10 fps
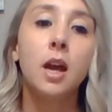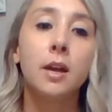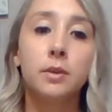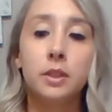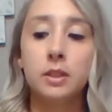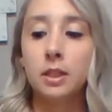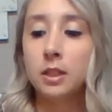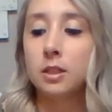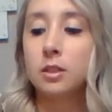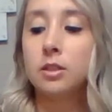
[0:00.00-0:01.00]
I would
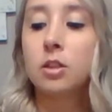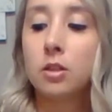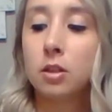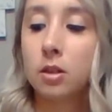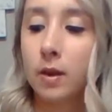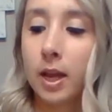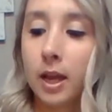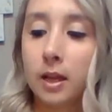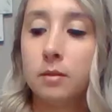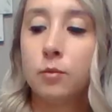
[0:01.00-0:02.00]
then go
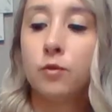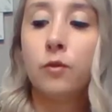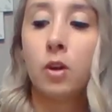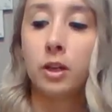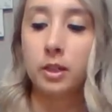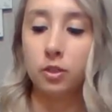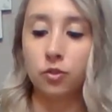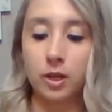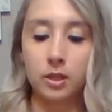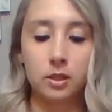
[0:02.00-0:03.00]
ahead and move on and
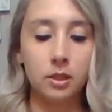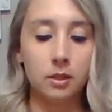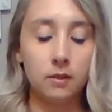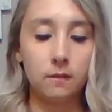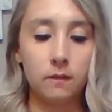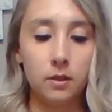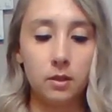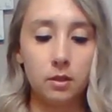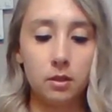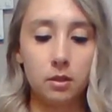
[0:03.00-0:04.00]
dress the
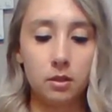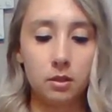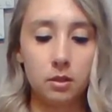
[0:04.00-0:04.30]
infant.